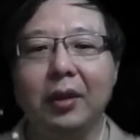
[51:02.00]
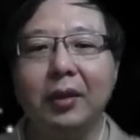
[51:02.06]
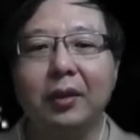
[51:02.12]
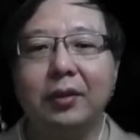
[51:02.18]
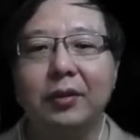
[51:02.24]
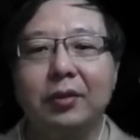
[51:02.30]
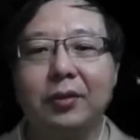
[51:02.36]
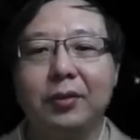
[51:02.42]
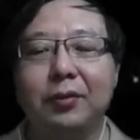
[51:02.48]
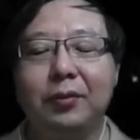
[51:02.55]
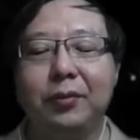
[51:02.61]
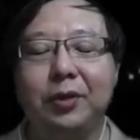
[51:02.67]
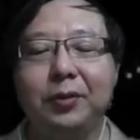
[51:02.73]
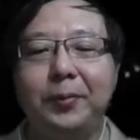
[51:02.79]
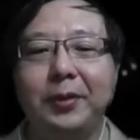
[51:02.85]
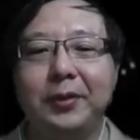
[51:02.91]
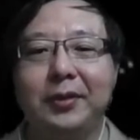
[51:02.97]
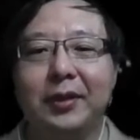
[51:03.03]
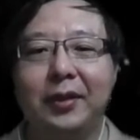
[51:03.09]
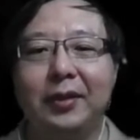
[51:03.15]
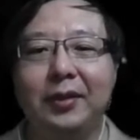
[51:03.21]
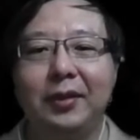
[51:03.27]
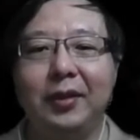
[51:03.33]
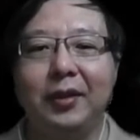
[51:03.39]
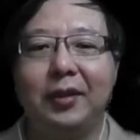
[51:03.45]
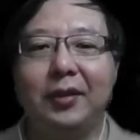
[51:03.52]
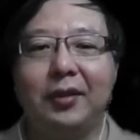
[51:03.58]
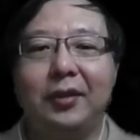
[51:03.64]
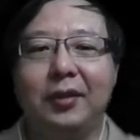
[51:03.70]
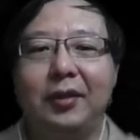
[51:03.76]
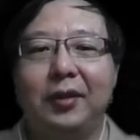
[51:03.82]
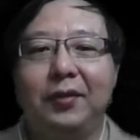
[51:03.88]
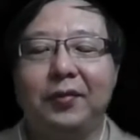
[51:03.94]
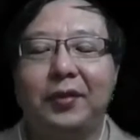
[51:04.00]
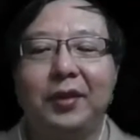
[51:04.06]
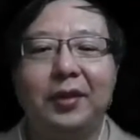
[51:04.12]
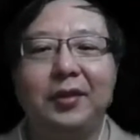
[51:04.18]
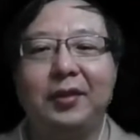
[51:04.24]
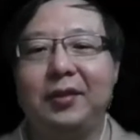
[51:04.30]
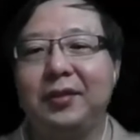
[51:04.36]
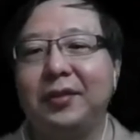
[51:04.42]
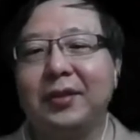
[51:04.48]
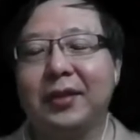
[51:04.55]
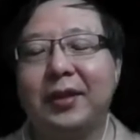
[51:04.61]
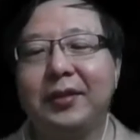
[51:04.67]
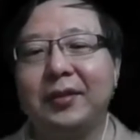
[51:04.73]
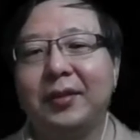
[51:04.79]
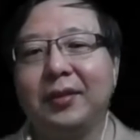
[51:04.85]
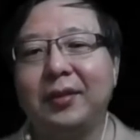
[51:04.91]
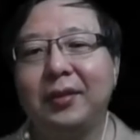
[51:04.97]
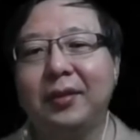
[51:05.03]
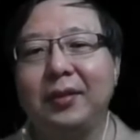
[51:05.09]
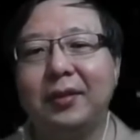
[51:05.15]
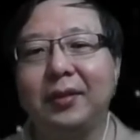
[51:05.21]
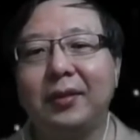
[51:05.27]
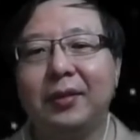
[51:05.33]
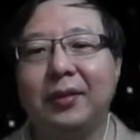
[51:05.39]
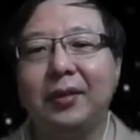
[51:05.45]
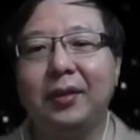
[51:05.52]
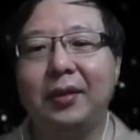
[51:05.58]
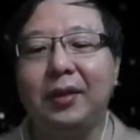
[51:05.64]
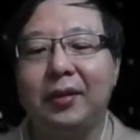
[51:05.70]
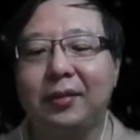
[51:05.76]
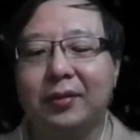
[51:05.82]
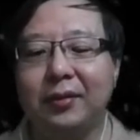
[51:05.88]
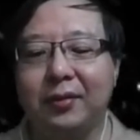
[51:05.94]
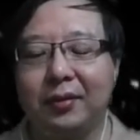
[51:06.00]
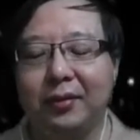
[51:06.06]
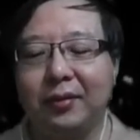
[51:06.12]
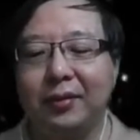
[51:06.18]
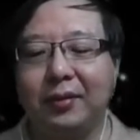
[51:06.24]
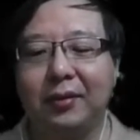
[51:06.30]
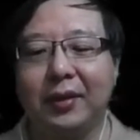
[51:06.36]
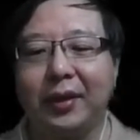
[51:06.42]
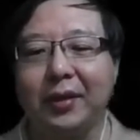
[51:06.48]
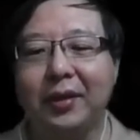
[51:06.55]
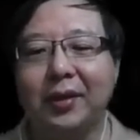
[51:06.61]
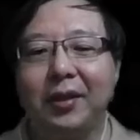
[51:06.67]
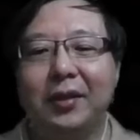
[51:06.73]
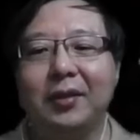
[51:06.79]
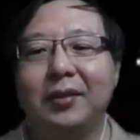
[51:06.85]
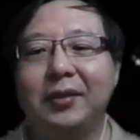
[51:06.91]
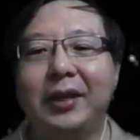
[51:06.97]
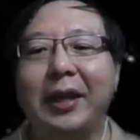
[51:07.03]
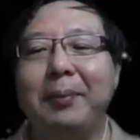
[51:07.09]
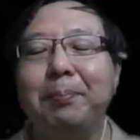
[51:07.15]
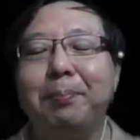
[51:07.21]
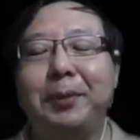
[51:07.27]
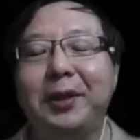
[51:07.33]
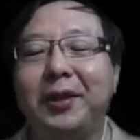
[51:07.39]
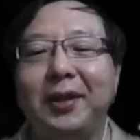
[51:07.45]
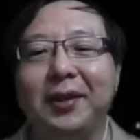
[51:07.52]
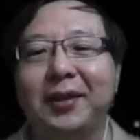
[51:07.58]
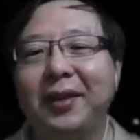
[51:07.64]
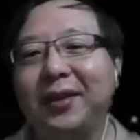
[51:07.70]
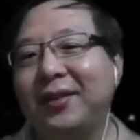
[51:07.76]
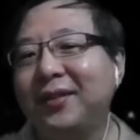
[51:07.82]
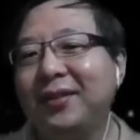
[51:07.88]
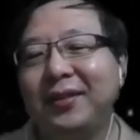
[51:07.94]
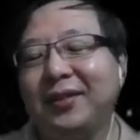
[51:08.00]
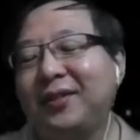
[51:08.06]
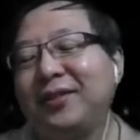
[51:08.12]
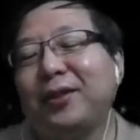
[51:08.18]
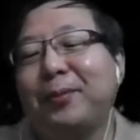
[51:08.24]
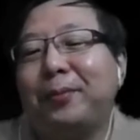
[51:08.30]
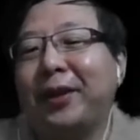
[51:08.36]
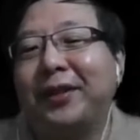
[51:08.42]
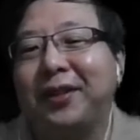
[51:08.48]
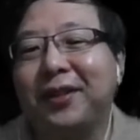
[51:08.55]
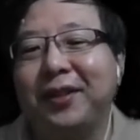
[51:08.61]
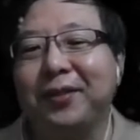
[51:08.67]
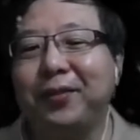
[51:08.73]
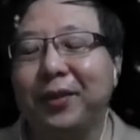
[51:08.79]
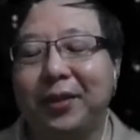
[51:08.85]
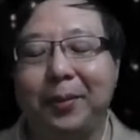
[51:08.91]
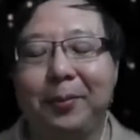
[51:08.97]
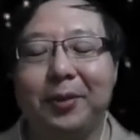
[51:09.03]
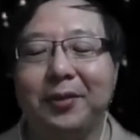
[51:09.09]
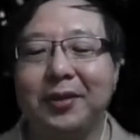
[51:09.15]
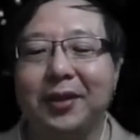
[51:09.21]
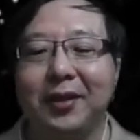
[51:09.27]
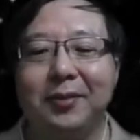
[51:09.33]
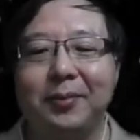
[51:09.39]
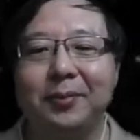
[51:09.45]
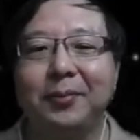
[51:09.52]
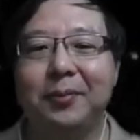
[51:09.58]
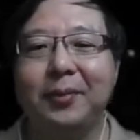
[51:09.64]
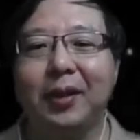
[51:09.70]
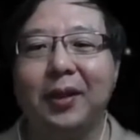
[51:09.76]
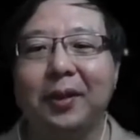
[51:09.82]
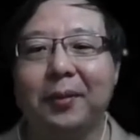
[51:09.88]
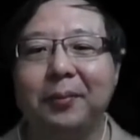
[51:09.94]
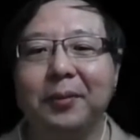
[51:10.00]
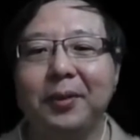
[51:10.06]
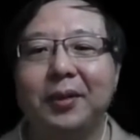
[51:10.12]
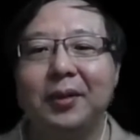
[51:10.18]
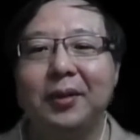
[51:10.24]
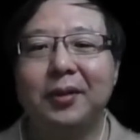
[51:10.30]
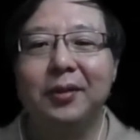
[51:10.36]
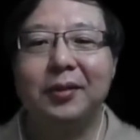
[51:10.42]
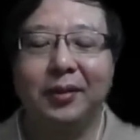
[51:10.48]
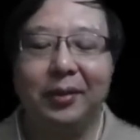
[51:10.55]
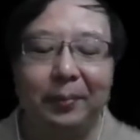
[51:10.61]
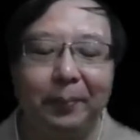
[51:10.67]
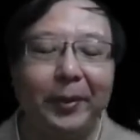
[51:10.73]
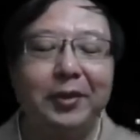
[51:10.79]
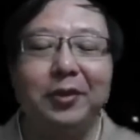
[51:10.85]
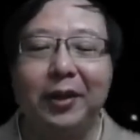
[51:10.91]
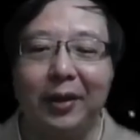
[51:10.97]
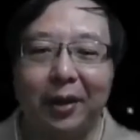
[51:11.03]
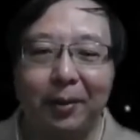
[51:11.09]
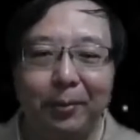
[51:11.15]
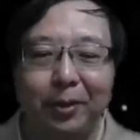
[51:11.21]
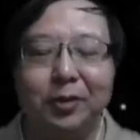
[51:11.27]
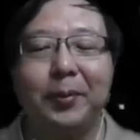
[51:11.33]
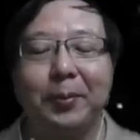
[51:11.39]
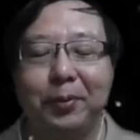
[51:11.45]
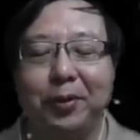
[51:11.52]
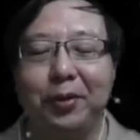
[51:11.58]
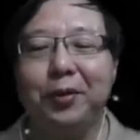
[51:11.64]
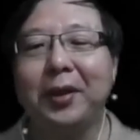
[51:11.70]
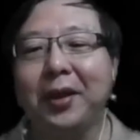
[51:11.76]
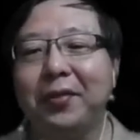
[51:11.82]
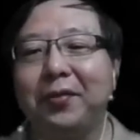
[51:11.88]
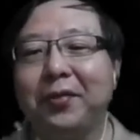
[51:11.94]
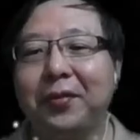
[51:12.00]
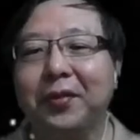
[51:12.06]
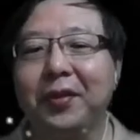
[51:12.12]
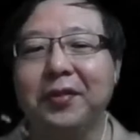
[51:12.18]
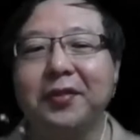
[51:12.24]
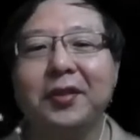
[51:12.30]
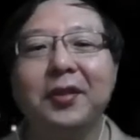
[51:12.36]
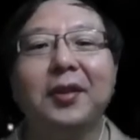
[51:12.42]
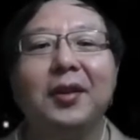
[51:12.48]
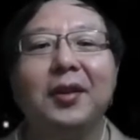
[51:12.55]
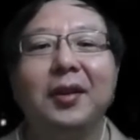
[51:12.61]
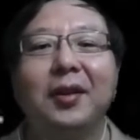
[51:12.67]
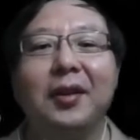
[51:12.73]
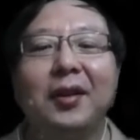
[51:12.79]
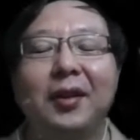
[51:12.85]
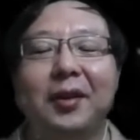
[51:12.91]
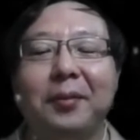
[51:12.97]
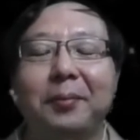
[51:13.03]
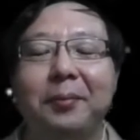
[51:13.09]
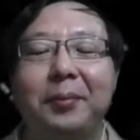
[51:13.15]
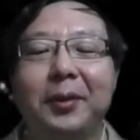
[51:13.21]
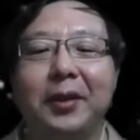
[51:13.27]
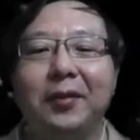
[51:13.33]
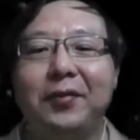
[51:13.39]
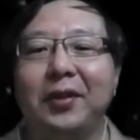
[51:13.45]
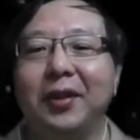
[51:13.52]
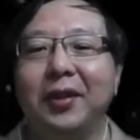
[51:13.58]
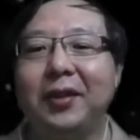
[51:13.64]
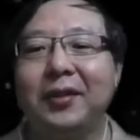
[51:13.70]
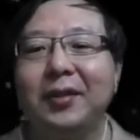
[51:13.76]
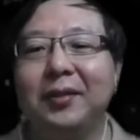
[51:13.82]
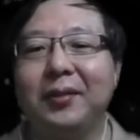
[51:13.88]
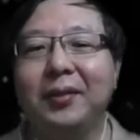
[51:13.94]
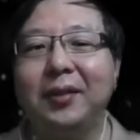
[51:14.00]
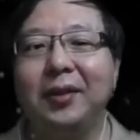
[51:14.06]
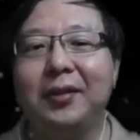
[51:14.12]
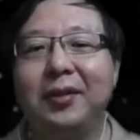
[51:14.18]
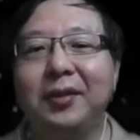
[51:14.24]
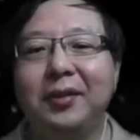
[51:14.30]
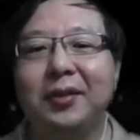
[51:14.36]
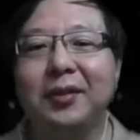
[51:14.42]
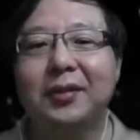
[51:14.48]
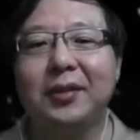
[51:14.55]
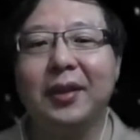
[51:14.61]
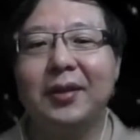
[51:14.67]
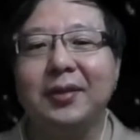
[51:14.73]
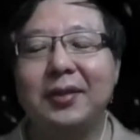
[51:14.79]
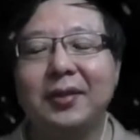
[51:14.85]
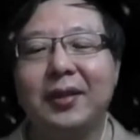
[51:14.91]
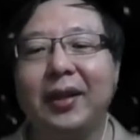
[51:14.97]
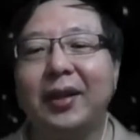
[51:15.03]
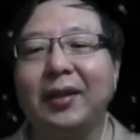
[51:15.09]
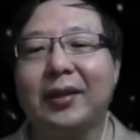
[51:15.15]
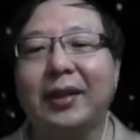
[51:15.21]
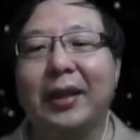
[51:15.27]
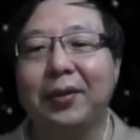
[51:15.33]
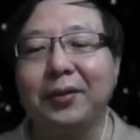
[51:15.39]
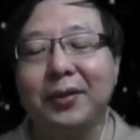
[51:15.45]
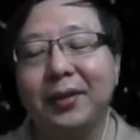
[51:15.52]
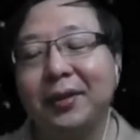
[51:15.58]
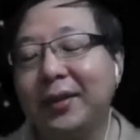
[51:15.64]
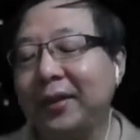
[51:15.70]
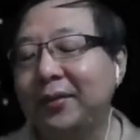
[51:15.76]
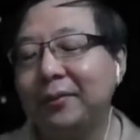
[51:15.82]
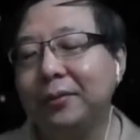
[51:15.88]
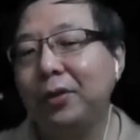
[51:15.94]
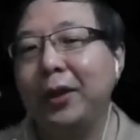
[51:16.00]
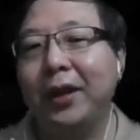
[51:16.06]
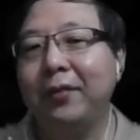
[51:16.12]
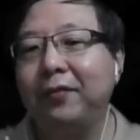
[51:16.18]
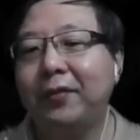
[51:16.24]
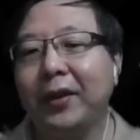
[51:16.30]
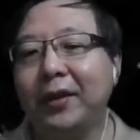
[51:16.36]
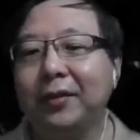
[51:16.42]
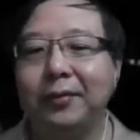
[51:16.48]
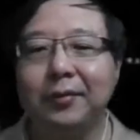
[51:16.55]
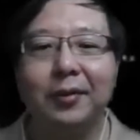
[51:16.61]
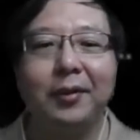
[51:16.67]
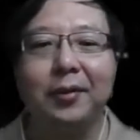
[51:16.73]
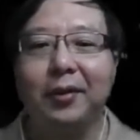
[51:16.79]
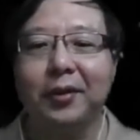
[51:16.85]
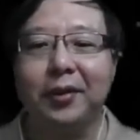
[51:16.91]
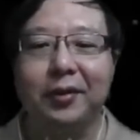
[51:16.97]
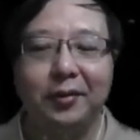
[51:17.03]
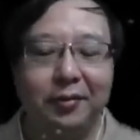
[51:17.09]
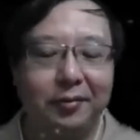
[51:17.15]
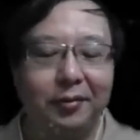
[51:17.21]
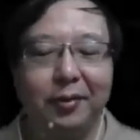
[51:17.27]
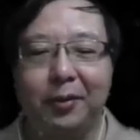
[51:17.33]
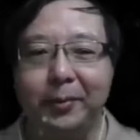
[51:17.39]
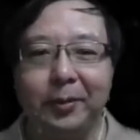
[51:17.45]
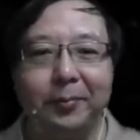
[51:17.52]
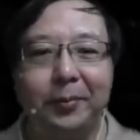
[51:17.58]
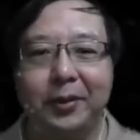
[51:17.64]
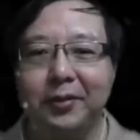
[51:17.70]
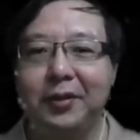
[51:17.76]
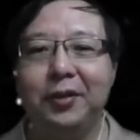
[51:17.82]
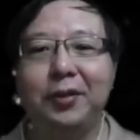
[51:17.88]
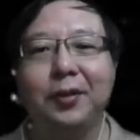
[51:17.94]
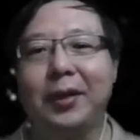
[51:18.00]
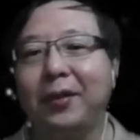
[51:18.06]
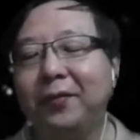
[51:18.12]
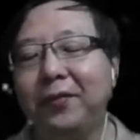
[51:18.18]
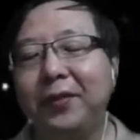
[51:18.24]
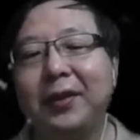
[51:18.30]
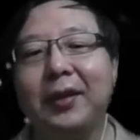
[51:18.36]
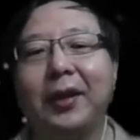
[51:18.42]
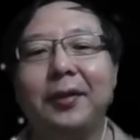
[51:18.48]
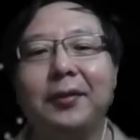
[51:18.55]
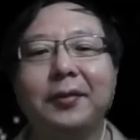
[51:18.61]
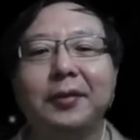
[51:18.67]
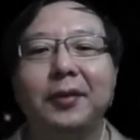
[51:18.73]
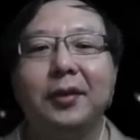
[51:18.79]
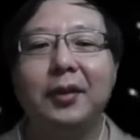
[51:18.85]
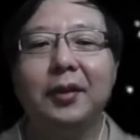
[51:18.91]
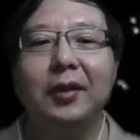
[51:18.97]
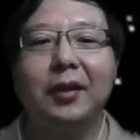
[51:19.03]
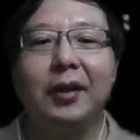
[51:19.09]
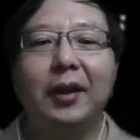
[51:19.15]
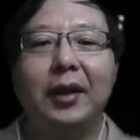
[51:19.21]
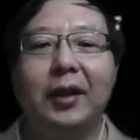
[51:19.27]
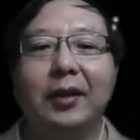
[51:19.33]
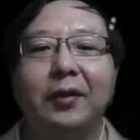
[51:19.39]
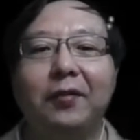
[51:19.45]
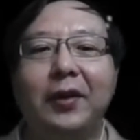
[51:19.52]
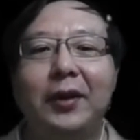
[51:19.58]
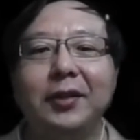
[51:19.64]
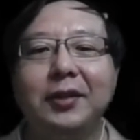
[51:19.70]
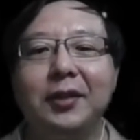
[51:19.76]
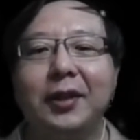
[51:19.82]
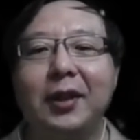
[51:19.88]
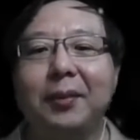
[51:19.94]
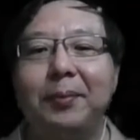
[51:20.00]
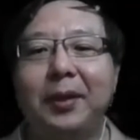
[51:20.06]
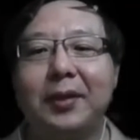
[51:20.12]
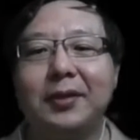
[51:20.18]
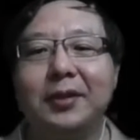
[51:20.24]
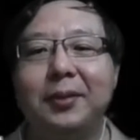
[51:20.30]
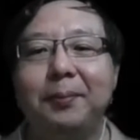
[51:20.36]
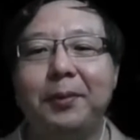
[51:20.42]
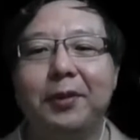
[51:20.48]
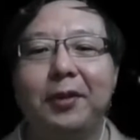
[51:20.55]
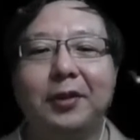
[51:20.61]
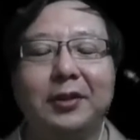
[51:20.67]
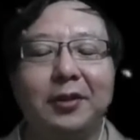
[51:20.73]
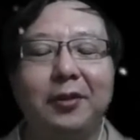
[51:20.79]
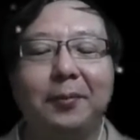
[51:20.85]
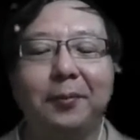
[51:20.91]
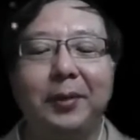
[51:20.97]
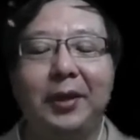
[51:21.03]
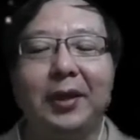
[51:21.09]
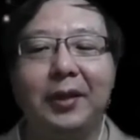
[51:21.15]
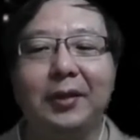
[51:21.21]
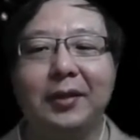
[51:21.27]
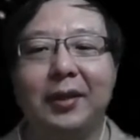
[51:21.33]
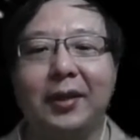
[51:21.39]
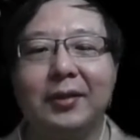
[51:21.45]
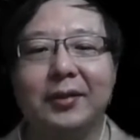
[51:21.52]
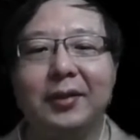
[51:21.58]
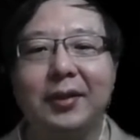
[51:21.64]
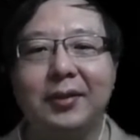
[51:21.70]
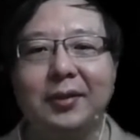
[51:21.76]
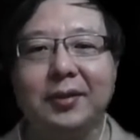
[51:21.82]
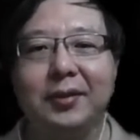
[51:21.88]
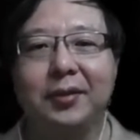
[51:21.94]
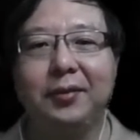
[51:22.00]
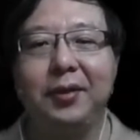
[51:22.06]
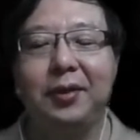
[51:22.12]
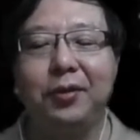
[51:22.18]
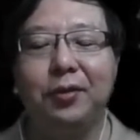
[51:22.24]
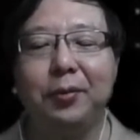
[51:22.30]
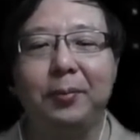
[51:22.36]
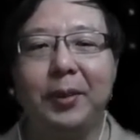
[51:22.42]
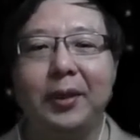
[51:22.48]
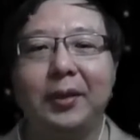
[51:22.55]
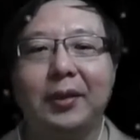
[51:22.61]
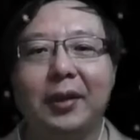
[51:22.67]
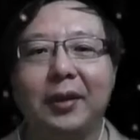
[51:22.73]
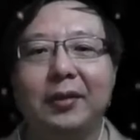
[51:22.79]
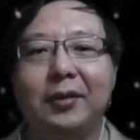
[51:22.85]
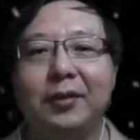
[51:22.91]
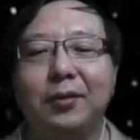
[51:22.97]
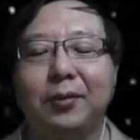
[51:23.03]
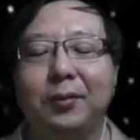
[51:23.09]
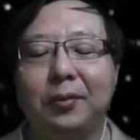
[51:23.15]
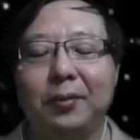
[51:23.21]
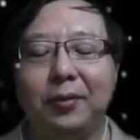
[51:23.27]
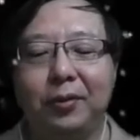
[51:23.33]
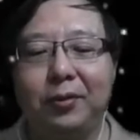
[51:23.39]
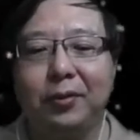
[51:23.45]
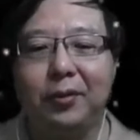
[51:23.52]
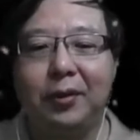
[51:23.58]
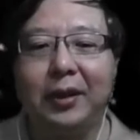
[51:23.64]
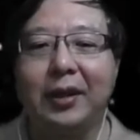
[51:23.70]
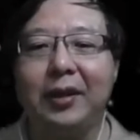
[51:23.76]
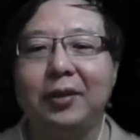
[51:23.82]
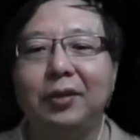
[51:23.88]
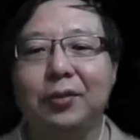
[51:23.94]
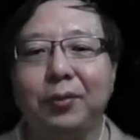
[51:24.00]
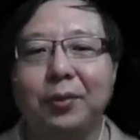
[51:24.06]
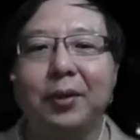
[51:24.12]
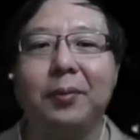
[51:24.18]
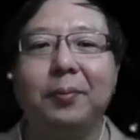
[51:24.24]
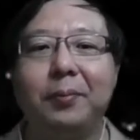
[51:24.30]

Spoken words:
So, which means that if the integer size is like 10 billion and it's not practical for a table size. It depends on how much memory you have, of course. But if the integer size is like 1,000, then okay, fine. On a normal PC, you can fit that. And the function can be as simple or as complicated as necessary to make that to get it to work.